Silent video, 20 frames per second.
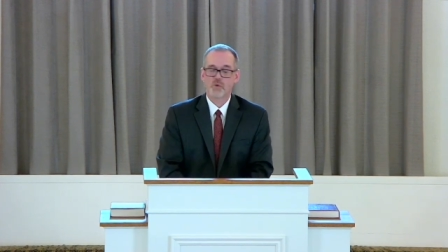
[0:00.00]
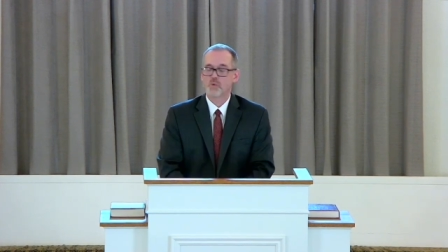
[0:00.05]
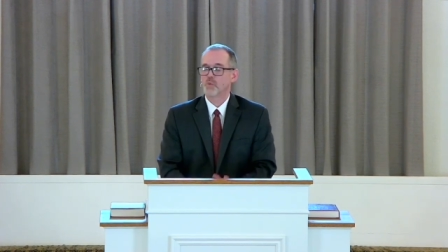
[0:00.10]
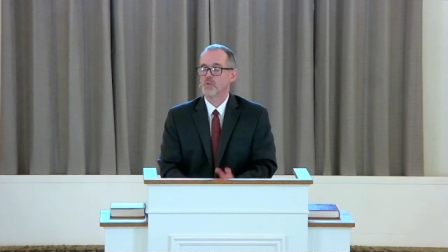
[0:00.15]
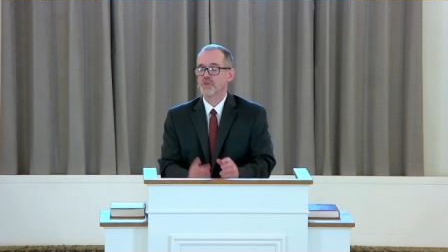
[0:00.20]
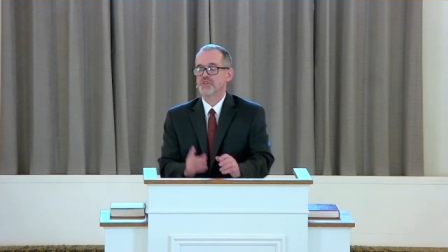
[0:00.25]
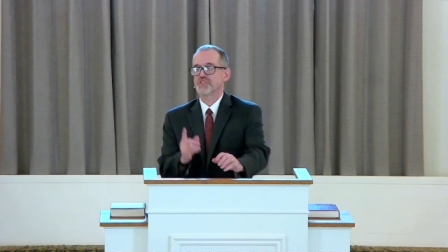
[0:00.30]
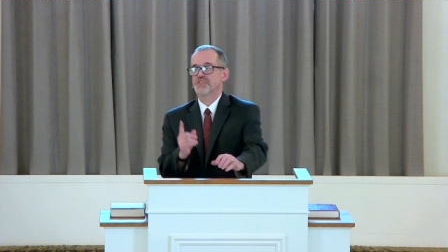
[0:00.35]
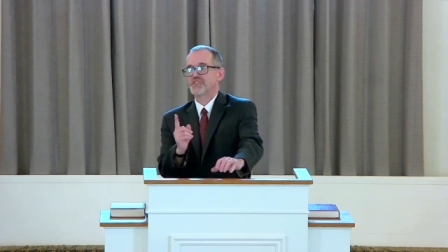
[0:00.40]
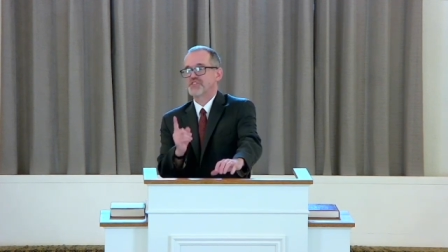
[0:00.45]

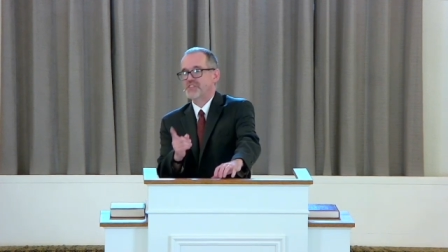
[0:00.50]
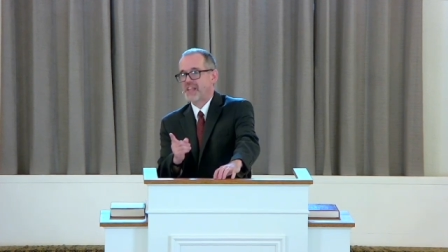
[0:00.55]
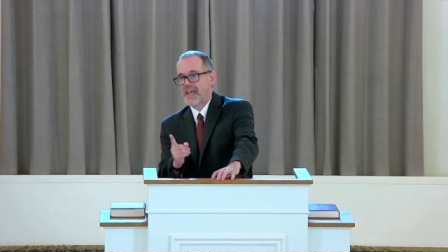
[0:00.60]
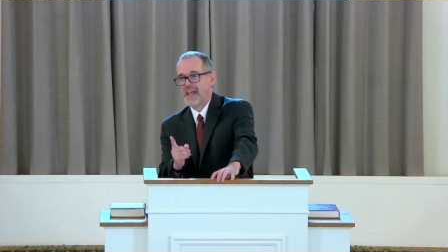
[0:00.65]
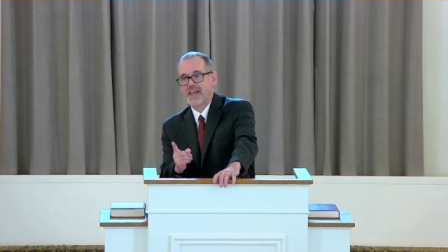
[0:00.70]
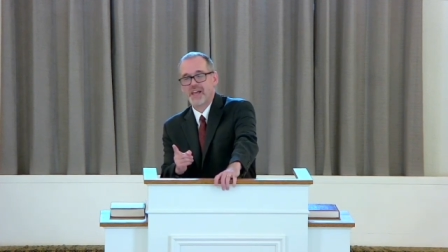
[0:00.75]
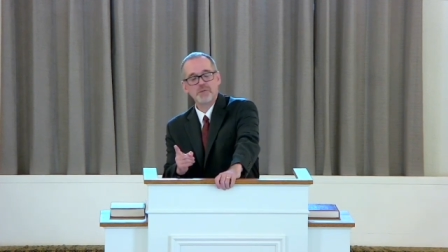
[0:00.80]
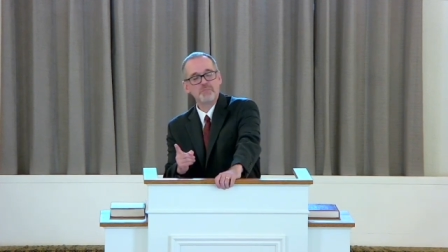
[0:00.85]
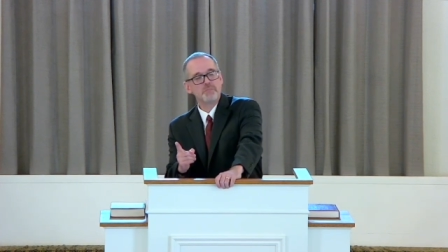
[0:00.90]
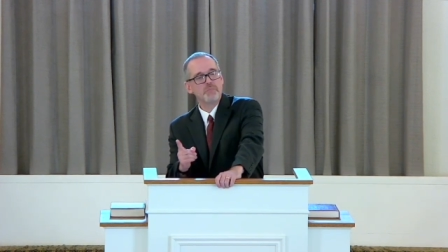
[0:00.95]
will
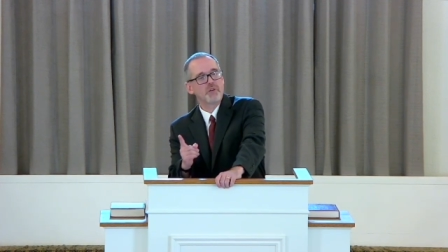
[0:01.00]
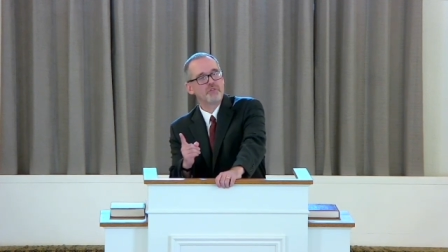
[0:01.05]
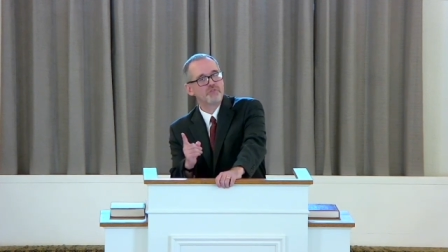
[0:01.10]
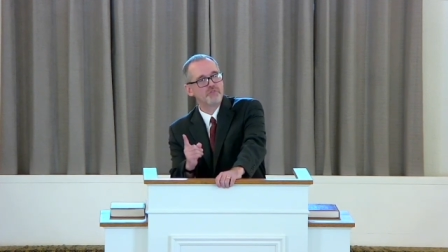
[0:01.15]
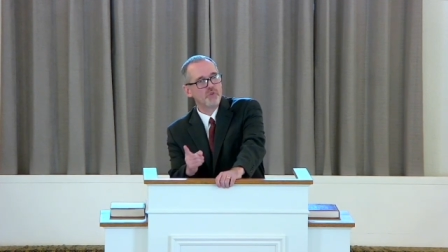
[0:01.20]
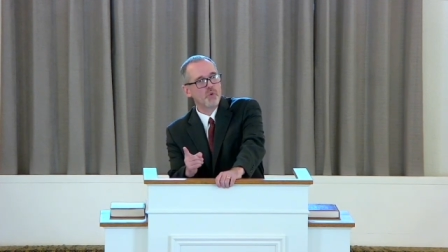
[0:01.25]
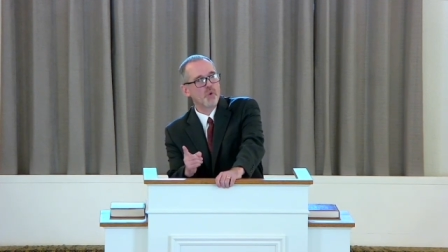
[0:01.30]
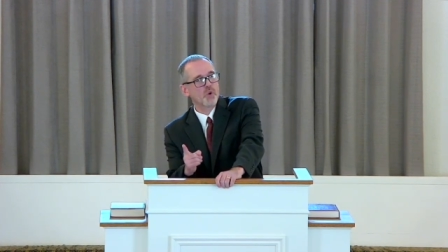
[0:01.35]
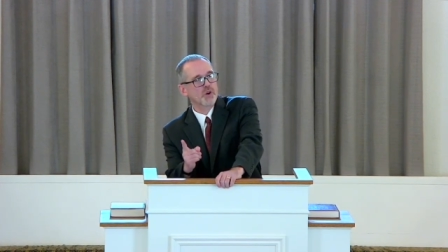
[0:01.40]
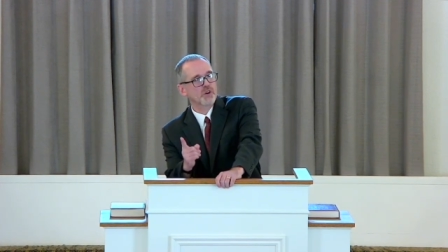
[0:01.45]
stand
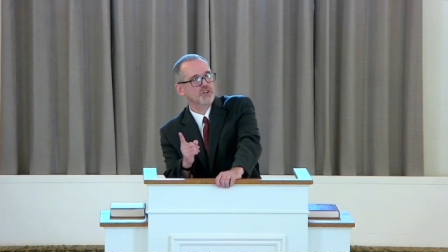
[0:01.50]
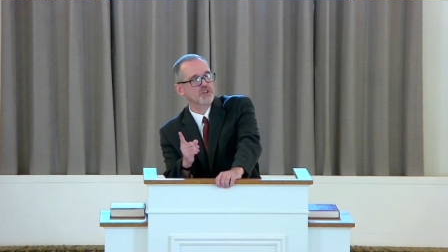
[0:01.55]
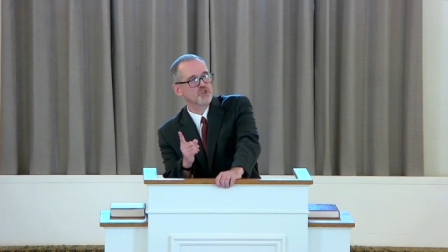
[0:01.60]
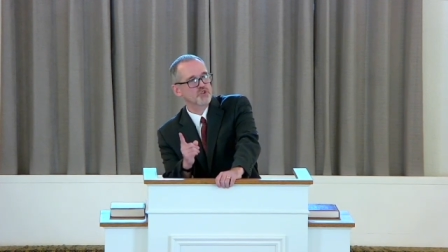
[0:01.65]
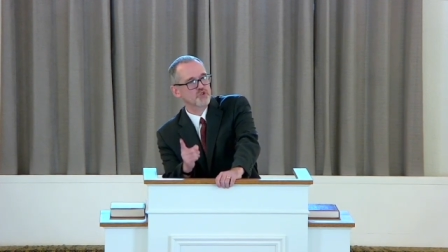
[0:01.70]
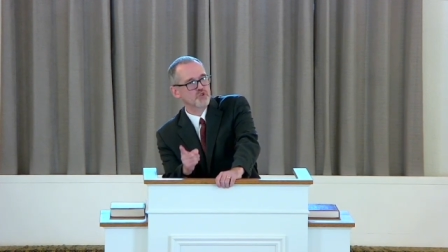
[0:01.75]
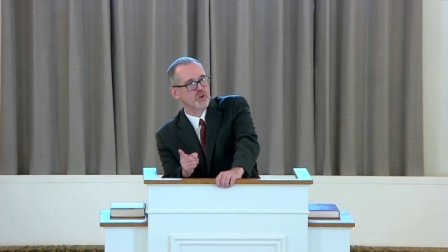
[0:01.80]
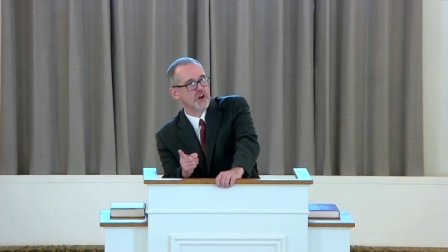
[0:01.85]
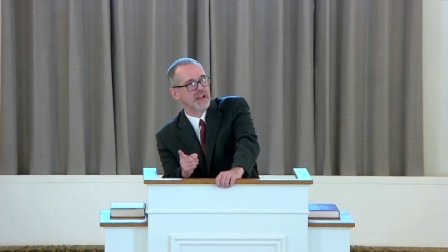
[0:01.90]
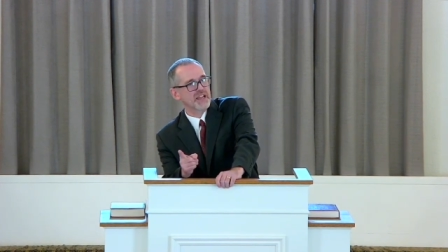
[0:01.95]
before
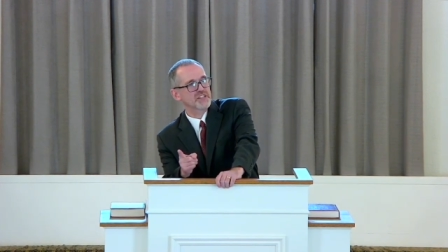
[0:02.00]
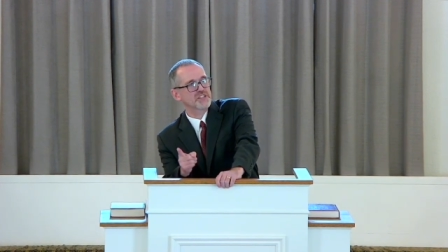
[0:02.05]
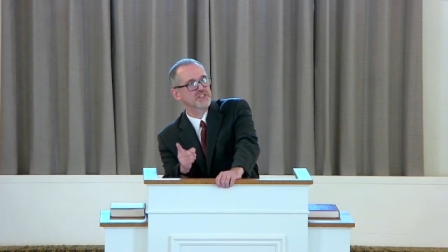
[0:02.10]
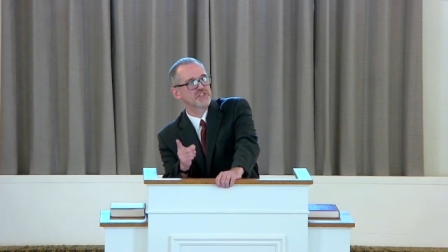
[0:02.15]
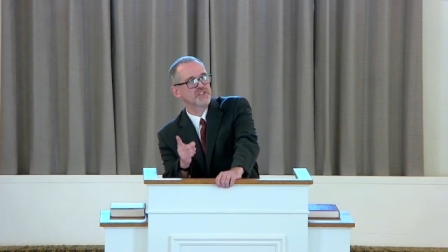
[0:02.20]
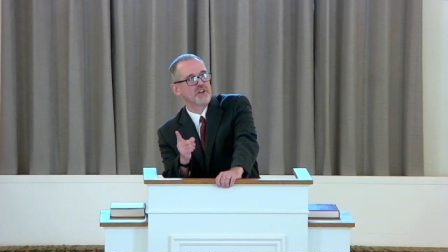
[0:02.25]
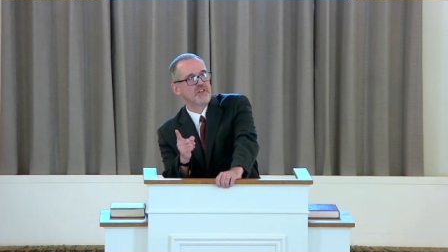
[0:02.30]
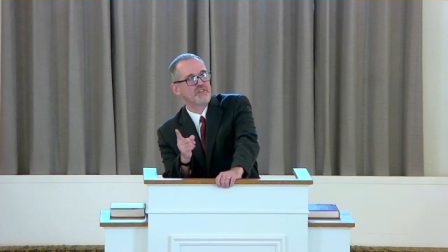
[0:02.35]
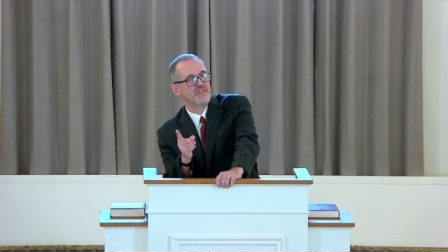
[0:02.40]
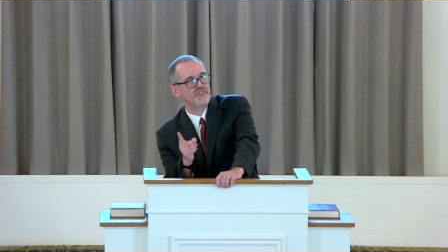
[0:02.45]
Christ
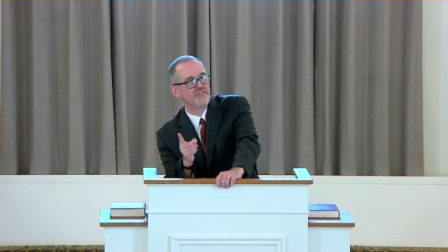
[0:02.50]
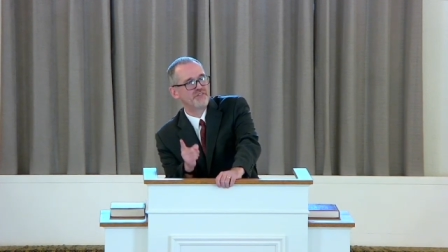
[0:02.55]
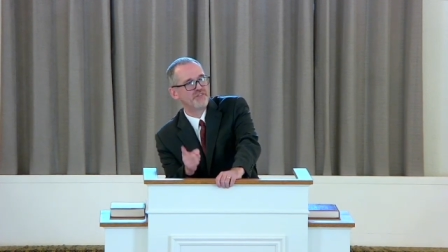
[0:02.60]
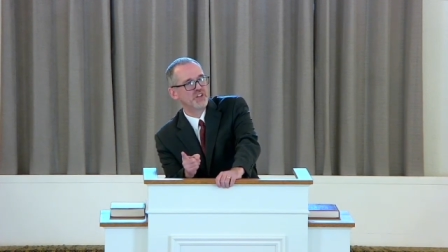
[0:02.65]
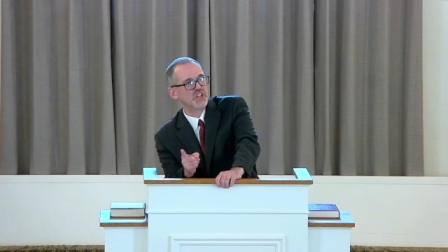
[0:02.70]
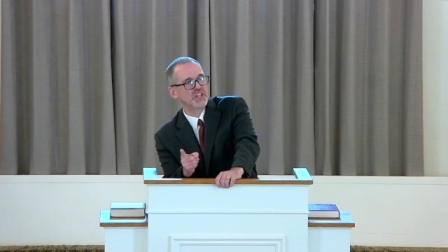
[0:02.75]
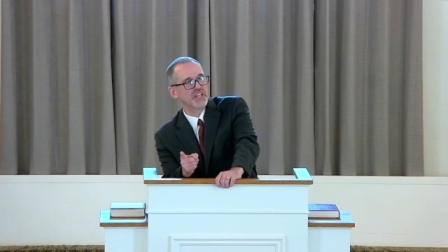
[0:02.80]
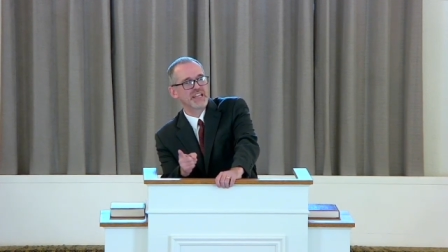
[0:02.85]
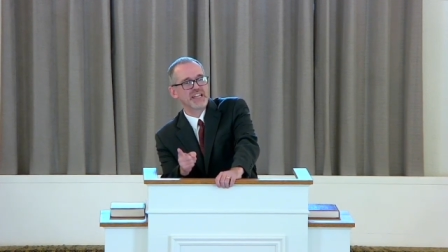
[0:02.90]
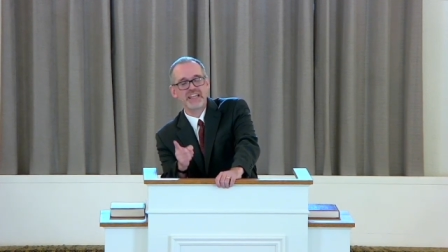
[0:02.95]

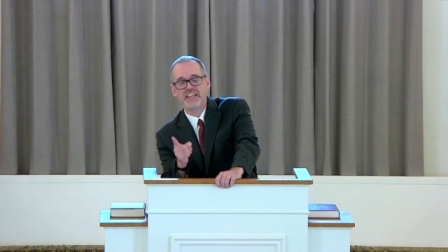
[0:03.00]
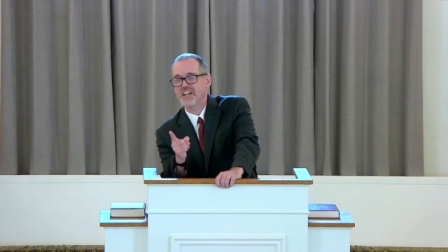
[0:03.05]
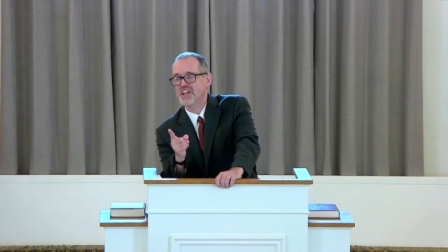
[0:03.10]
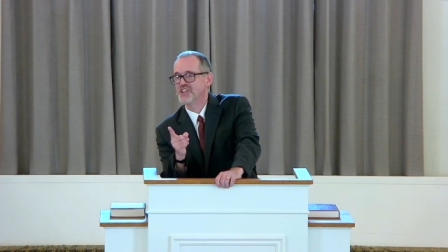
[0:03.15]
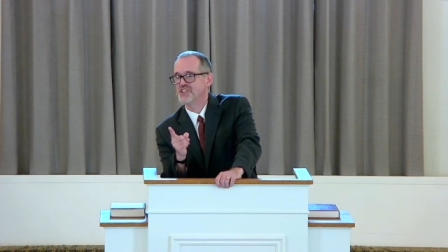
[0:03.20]
fully